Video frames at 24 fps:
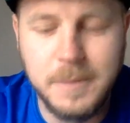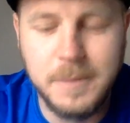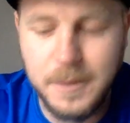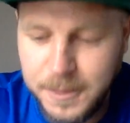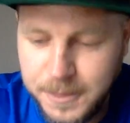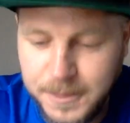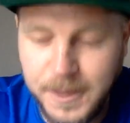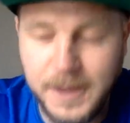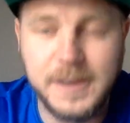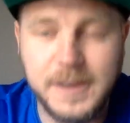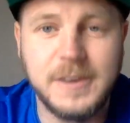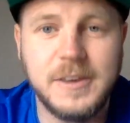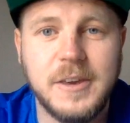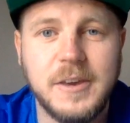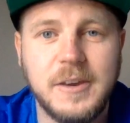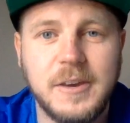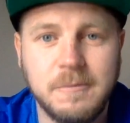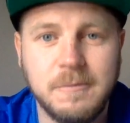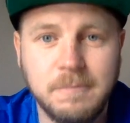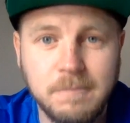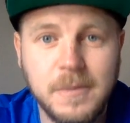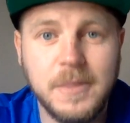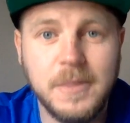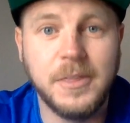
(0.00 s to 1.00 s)
But thank
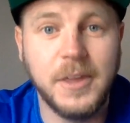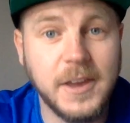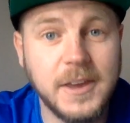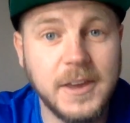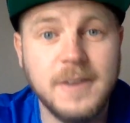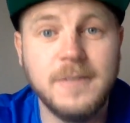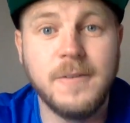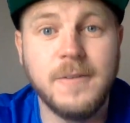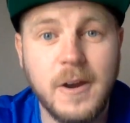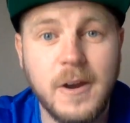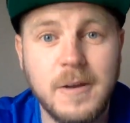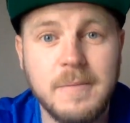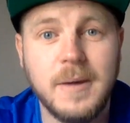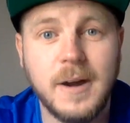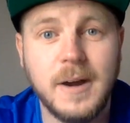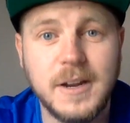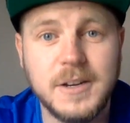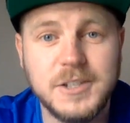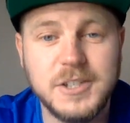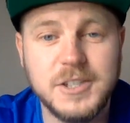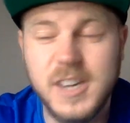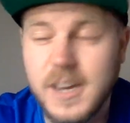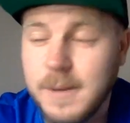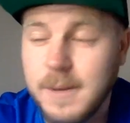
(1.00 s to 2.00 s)
you. Thank you very
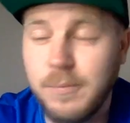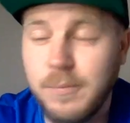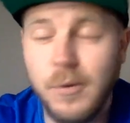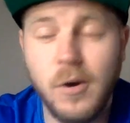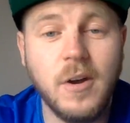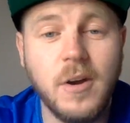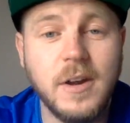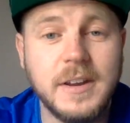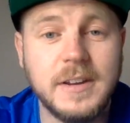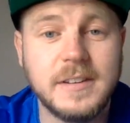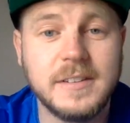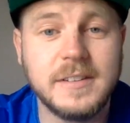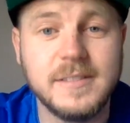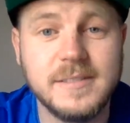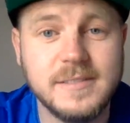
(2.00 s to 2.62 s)
much. You get pride.